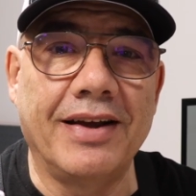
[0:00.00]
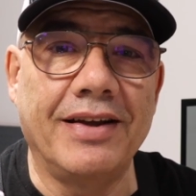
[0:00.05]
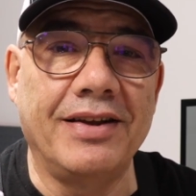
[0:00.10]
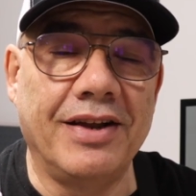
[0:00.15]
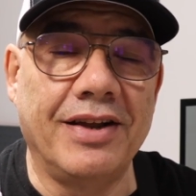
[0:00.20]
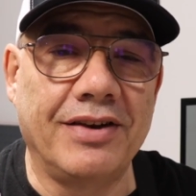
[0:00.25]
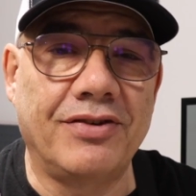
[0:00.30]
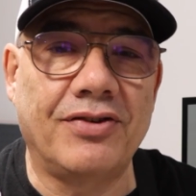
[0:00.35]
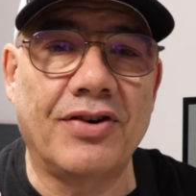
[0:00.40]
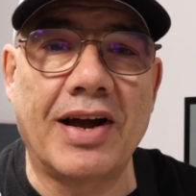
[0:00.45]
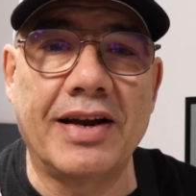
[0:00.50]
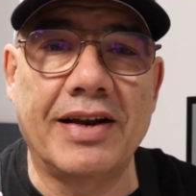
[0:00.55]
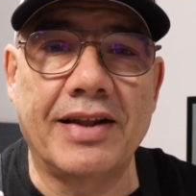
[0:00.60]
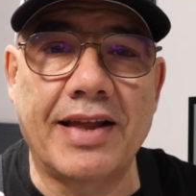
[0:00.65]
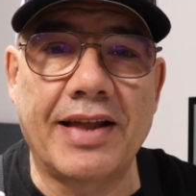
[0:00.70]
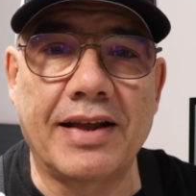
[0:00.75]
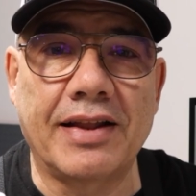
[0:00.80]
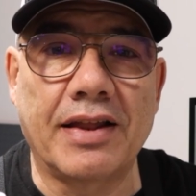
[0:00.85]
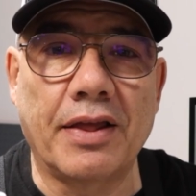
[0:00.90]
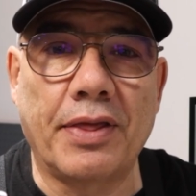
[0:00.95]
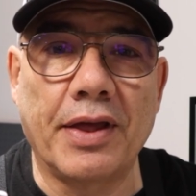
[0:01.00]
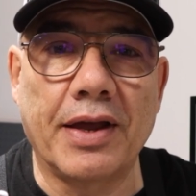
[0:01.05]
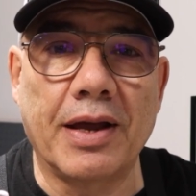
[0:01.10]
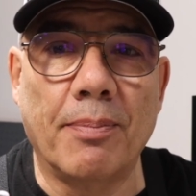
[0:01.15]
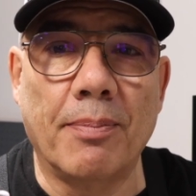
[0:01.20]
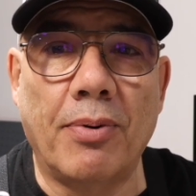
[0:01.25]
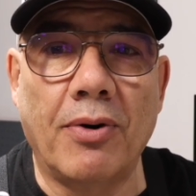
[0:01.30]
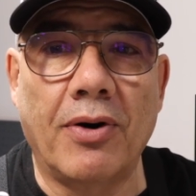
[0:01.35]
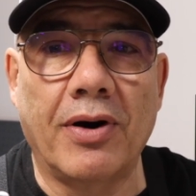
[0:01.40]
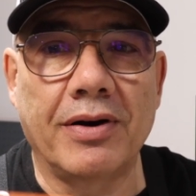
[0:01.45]
You try to take the thing
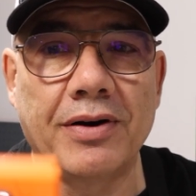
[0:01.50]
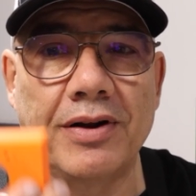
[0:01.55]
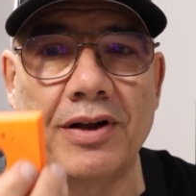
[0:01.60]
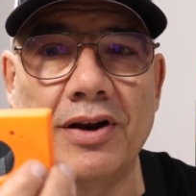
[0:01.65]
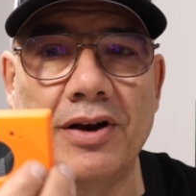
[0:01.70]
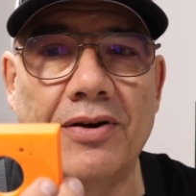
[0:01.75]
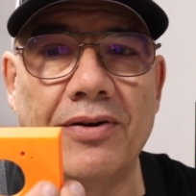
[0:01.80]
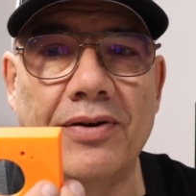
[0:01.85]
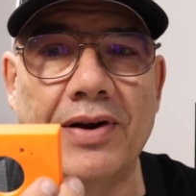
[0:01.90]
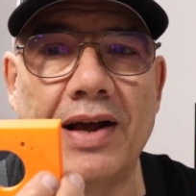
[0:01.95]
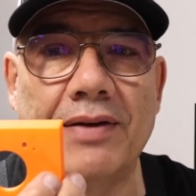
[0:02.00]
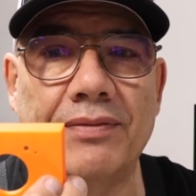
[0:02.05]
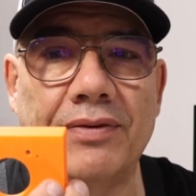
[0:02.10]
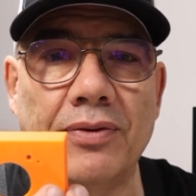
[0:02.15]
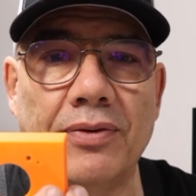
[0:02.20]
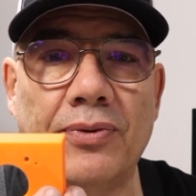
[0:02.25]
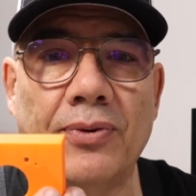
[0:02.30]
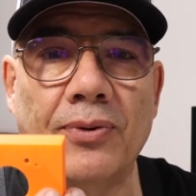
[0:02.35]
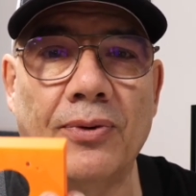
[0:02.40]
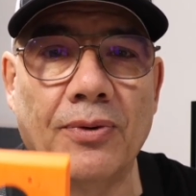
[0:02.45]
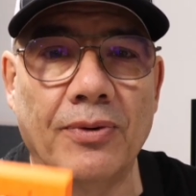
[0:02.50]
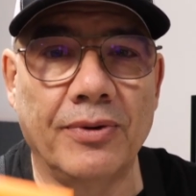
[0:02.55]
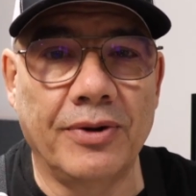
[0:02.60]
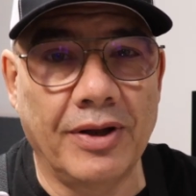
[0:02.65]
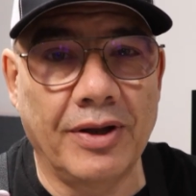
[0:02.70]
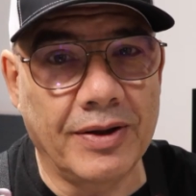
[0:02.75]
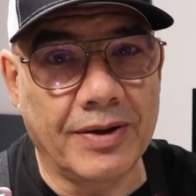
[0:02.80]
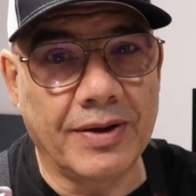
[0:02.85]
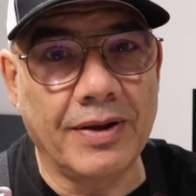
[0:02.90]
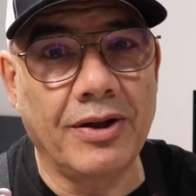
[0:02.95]
apart, you don't have the tool.
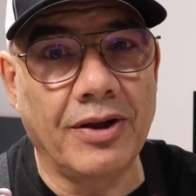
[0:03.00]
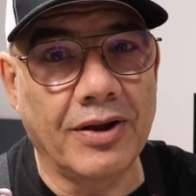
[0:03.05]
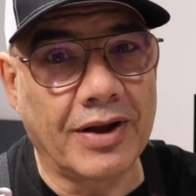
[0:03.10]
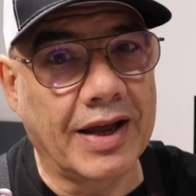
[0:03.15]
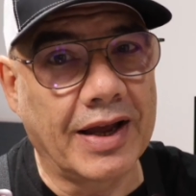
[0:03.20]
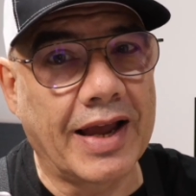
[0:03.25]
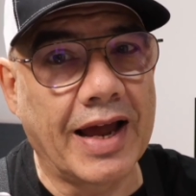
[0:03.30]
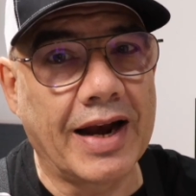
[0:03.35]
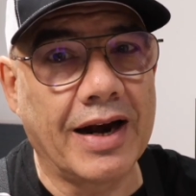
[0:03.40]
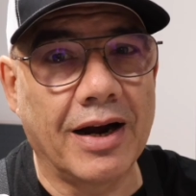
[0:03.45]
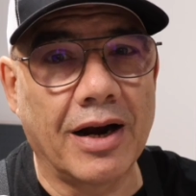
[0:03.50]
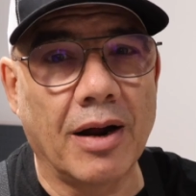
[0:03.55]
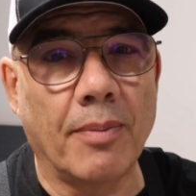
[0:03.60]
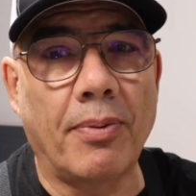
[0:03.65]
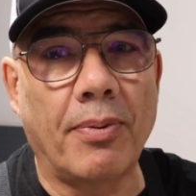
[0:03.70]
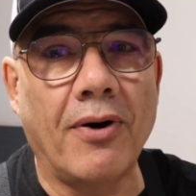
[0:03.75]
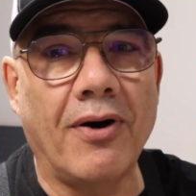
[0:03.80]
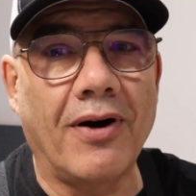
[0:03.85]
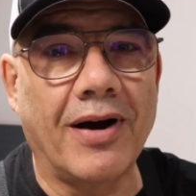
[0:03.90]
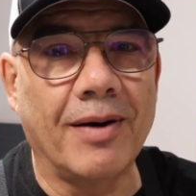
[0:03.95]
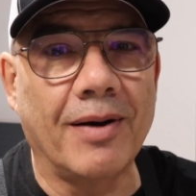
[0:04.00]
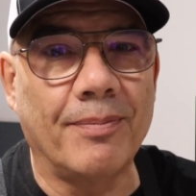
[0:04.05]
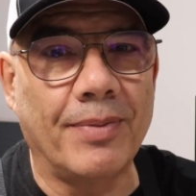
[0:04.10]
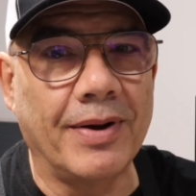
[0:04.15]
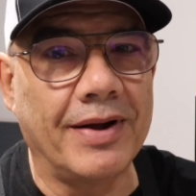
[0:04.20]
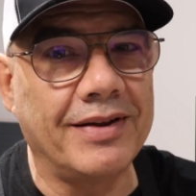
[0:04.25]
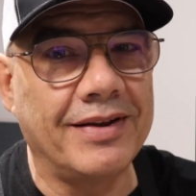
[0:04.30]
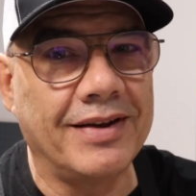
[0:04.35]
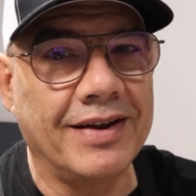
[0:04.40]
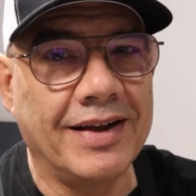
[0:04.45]
You can get it apart,
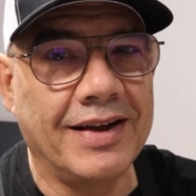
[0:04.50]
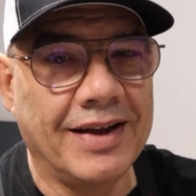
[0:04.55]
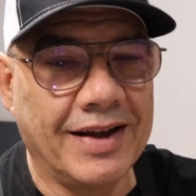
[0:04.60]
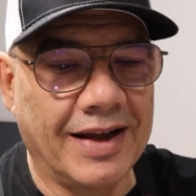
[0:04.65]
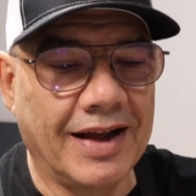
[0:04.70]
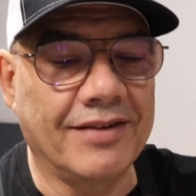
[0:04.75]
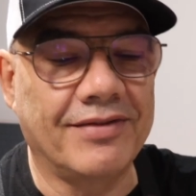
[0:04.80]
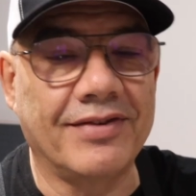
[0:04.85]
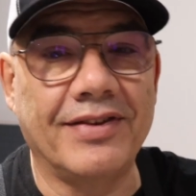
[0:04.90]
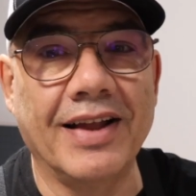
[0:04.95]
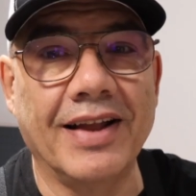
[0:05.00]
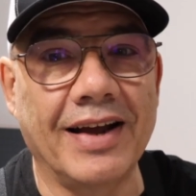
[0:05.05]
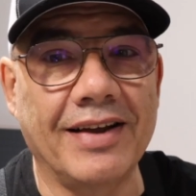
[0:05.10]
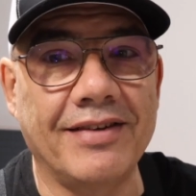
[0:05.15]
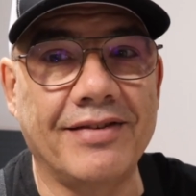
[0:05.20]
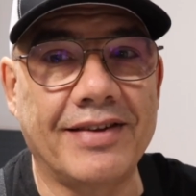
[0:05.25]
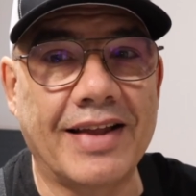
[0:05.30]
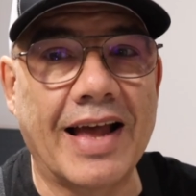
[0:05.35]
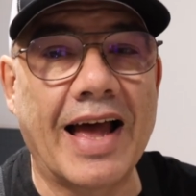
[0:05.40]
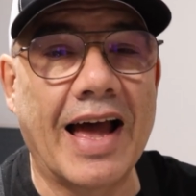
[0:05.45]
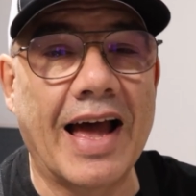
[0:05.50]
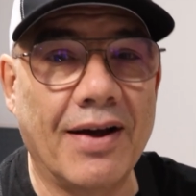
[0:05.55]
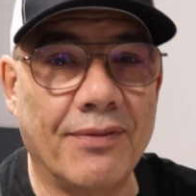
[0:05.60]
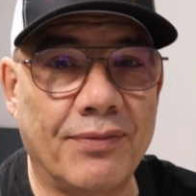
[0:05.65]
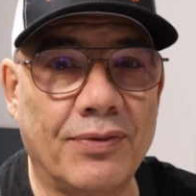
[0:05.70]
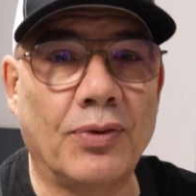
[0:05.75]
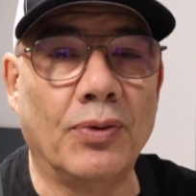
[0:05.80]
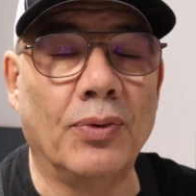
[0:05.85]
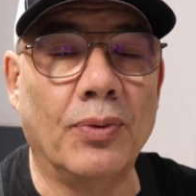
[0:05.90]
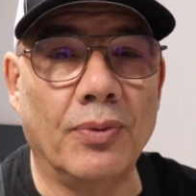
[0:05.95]
but it's nice to
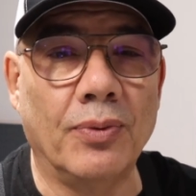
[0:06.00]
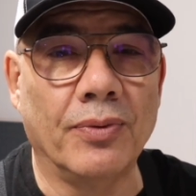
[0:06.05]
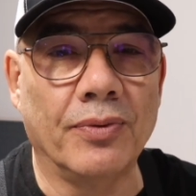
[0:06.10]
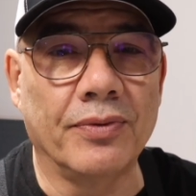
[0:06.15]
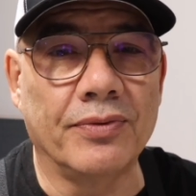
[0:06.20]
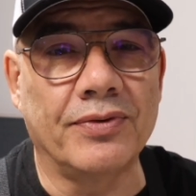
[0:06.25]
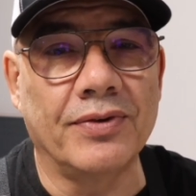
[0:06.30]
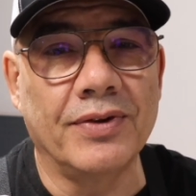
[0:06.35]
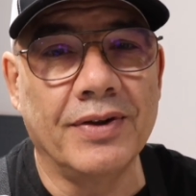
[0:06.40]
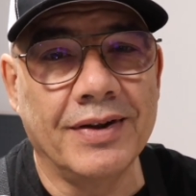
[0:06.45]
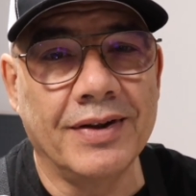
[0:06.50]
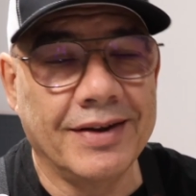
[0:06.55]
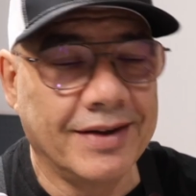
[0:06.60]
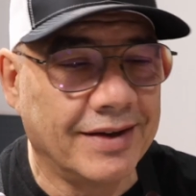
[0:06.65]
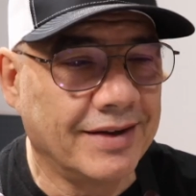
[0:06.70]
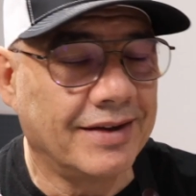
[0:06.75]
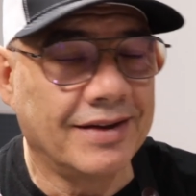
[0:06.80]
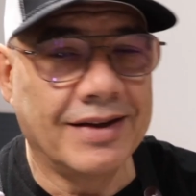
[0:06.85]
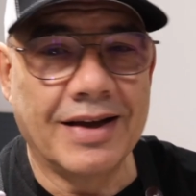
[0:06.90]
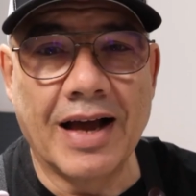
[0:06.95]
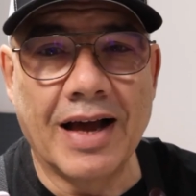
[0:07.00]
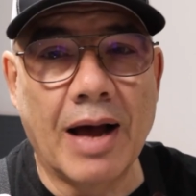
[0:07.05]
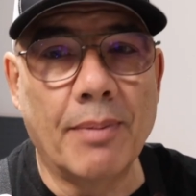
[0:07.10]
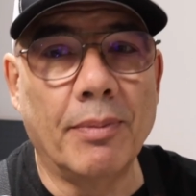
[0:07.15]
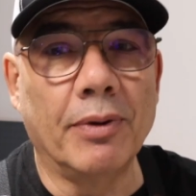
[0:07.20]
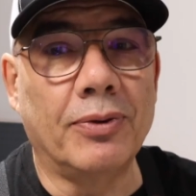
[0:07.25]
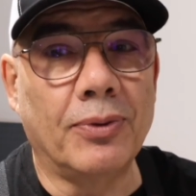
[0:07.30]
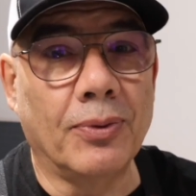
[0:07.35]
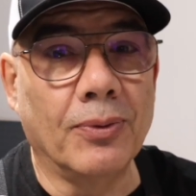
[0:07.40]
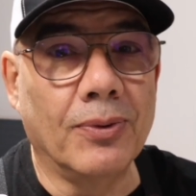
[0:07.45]
have tools.
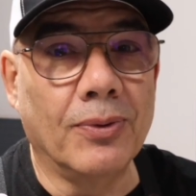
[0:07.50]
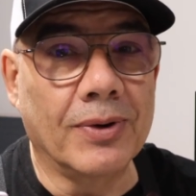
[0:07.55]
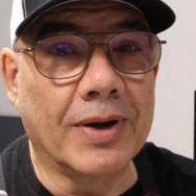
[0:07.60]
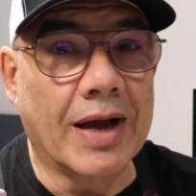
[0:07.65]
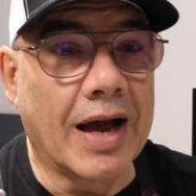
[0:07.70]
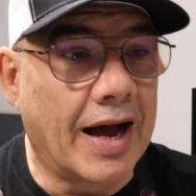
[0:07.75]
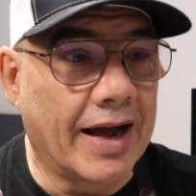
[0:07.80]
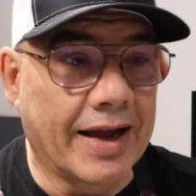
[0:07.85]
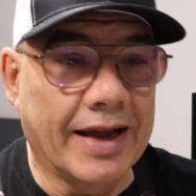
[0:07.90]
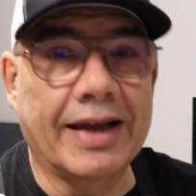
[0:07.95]
I'm a tool guy.